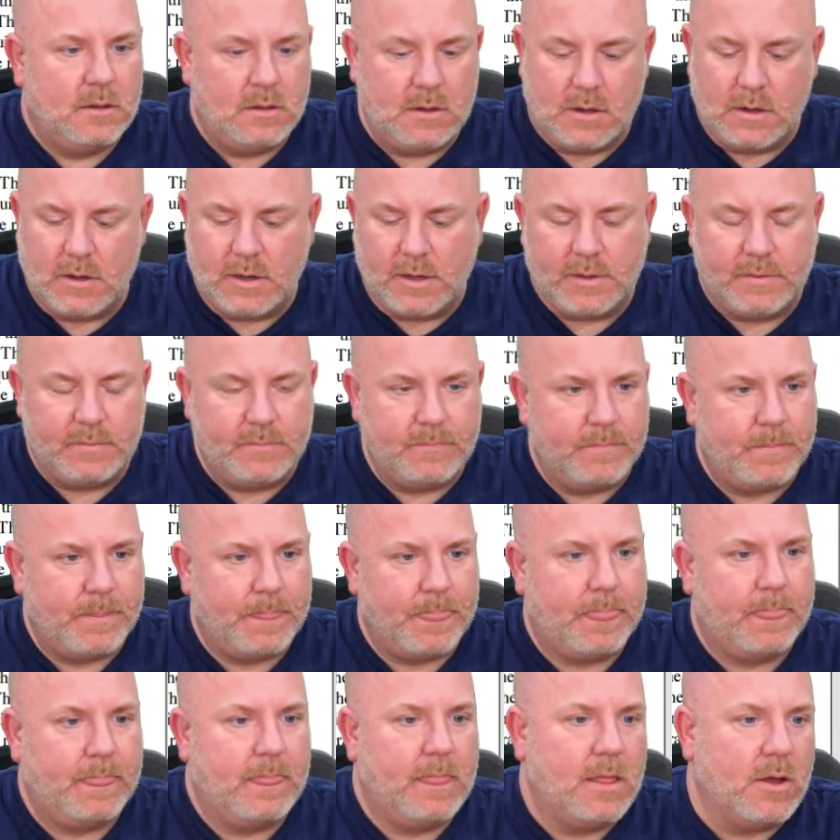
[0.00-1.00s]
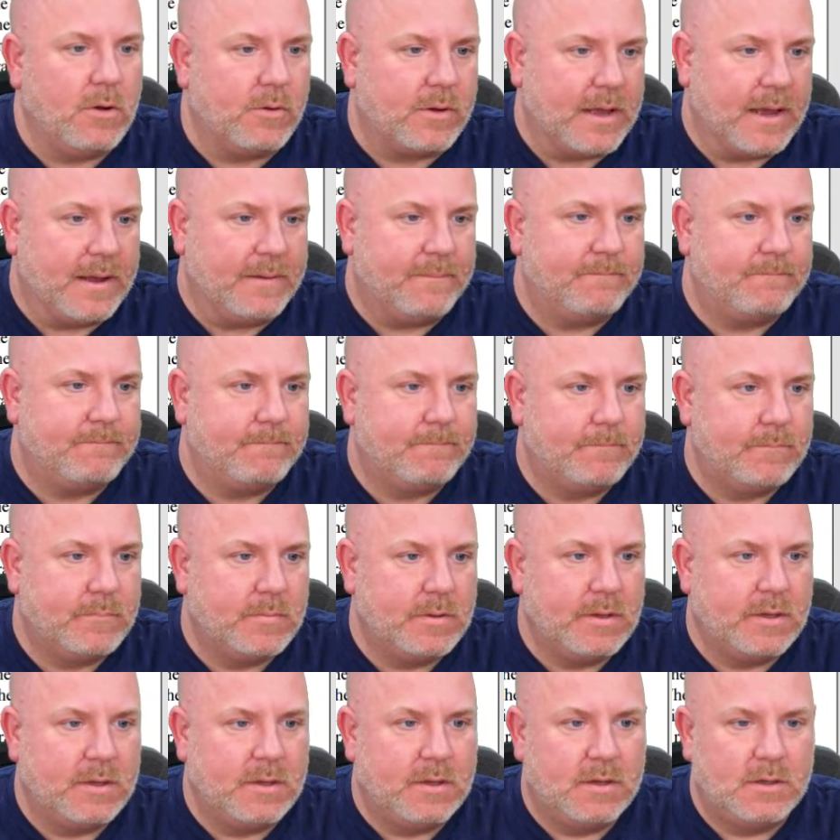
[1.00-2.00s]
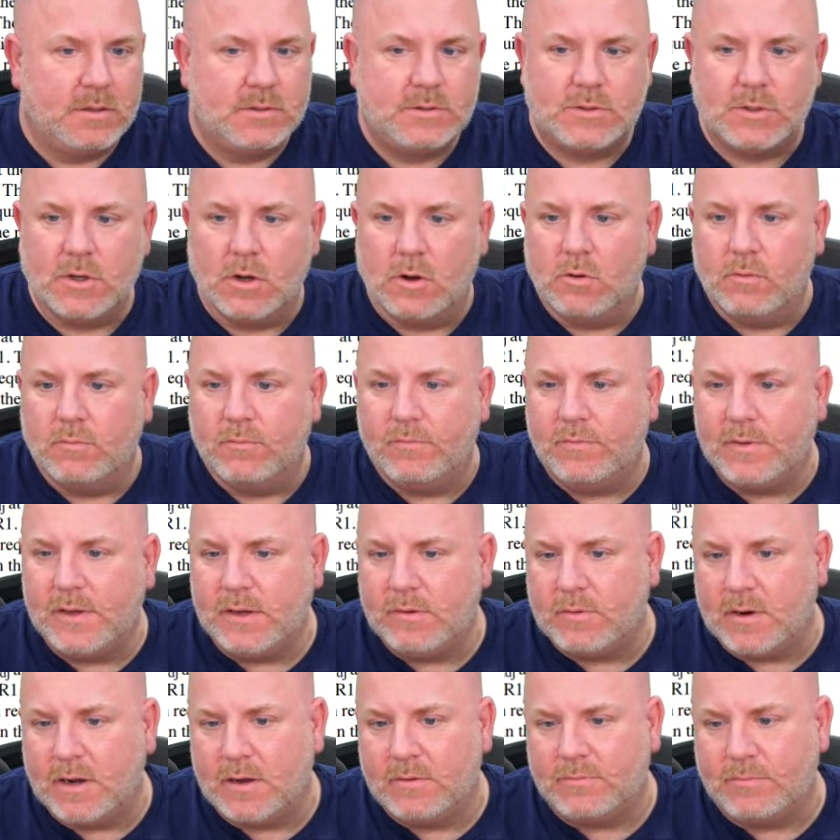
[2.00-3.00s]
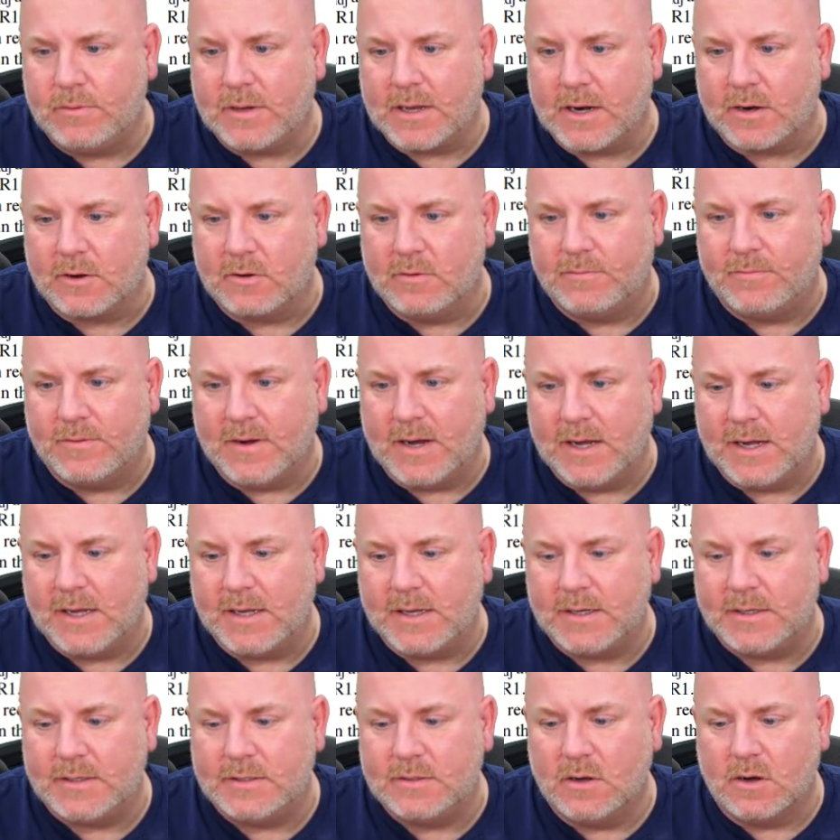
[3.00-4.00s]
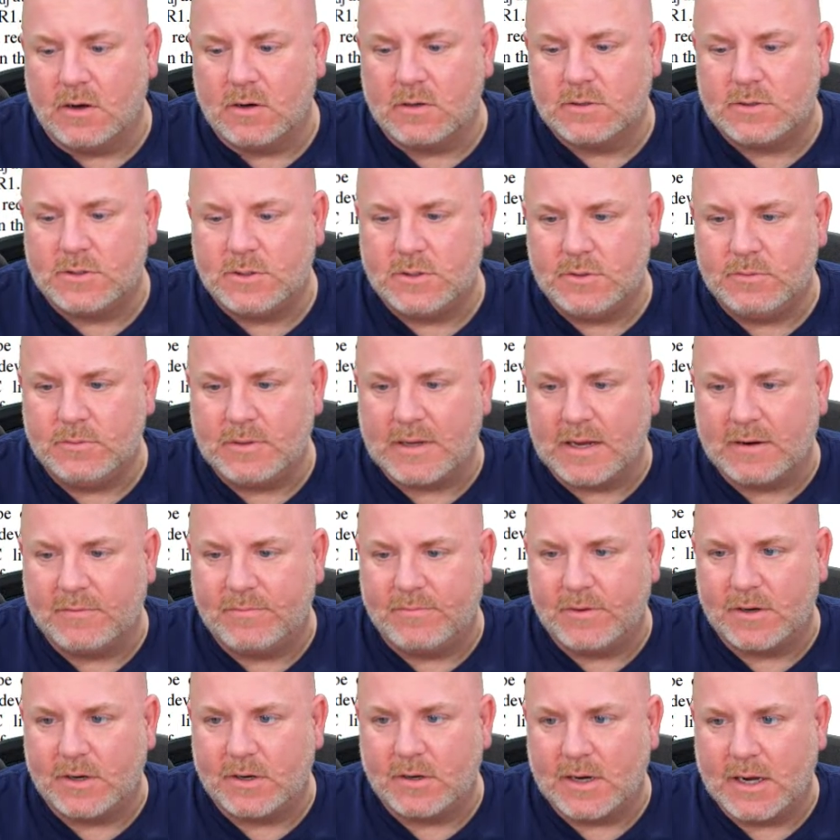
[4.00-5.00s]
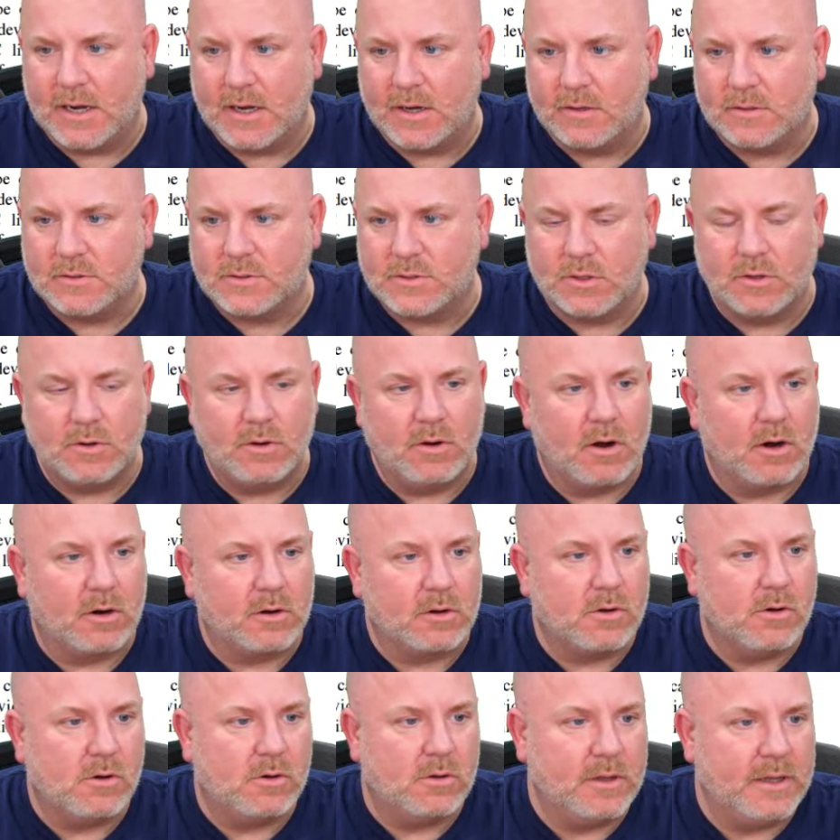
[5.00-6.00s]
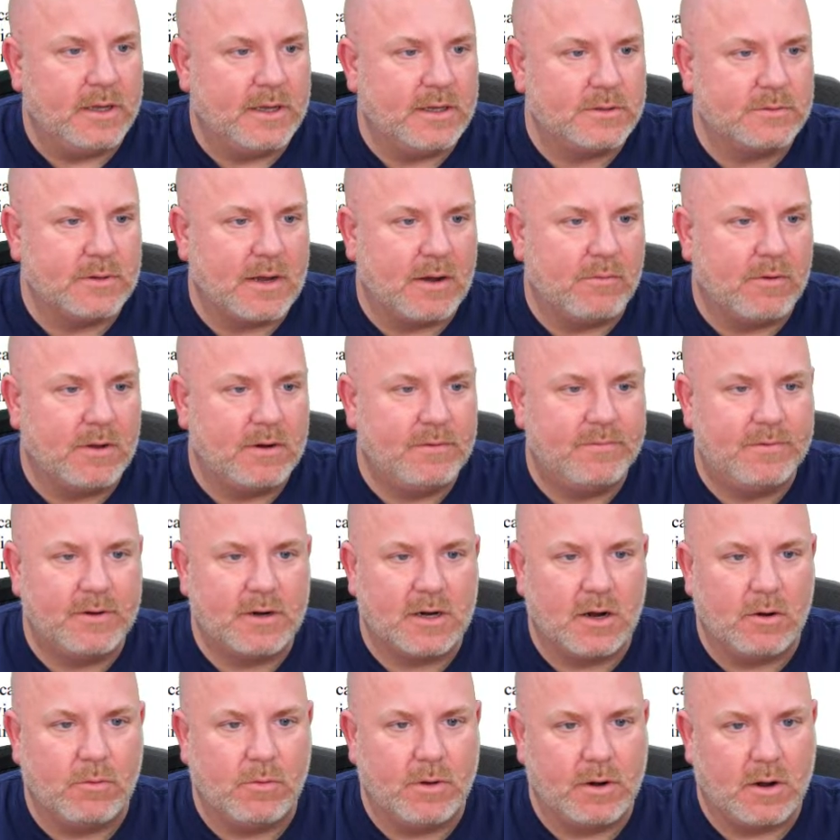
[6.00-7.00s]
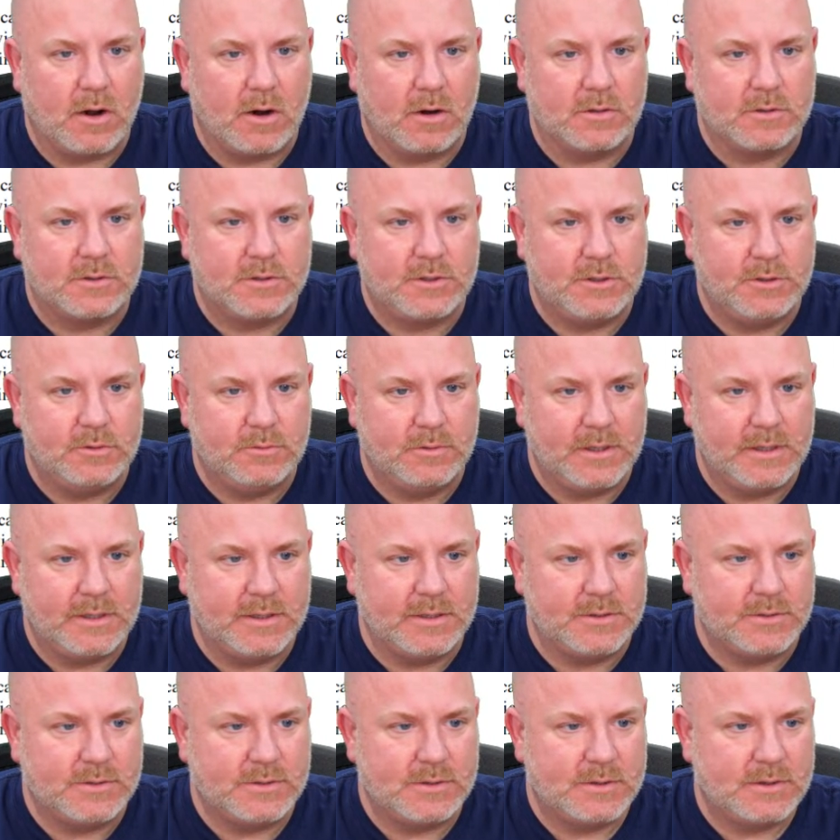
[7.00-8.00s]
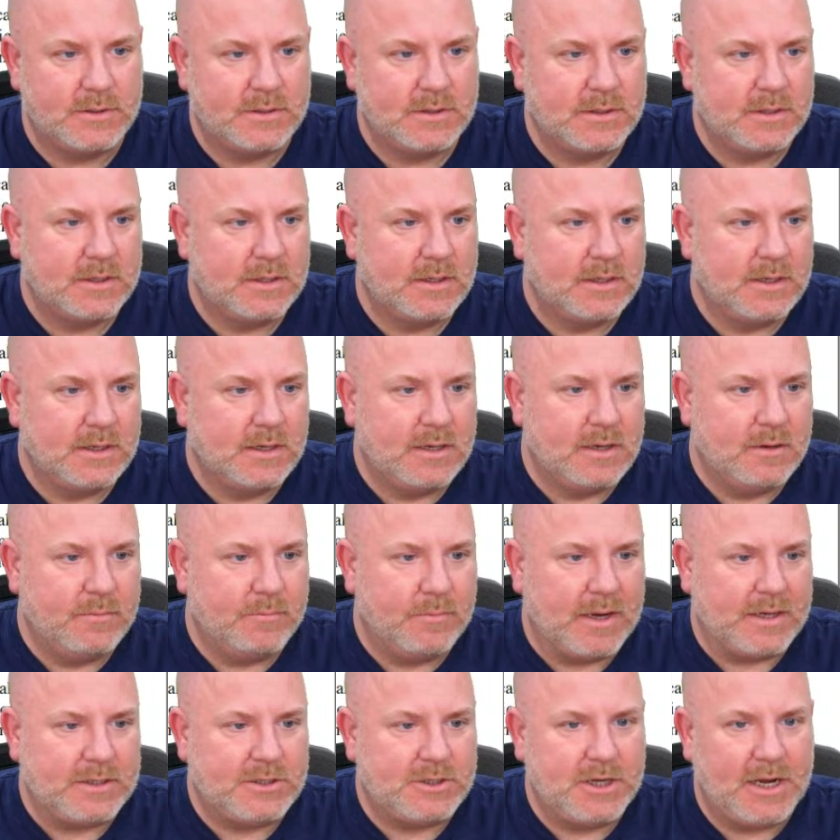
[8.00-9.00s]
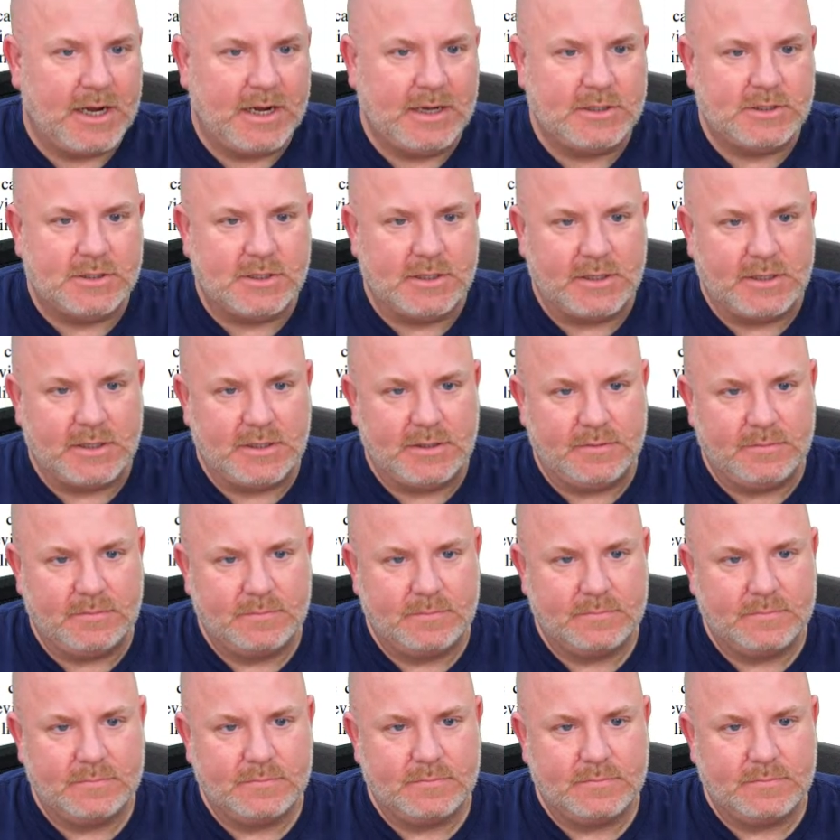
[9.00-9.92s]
All right. Okay. So VREF, we got to go find R2. We got to figure out. So our goal is I want to figure out what R2 is by changing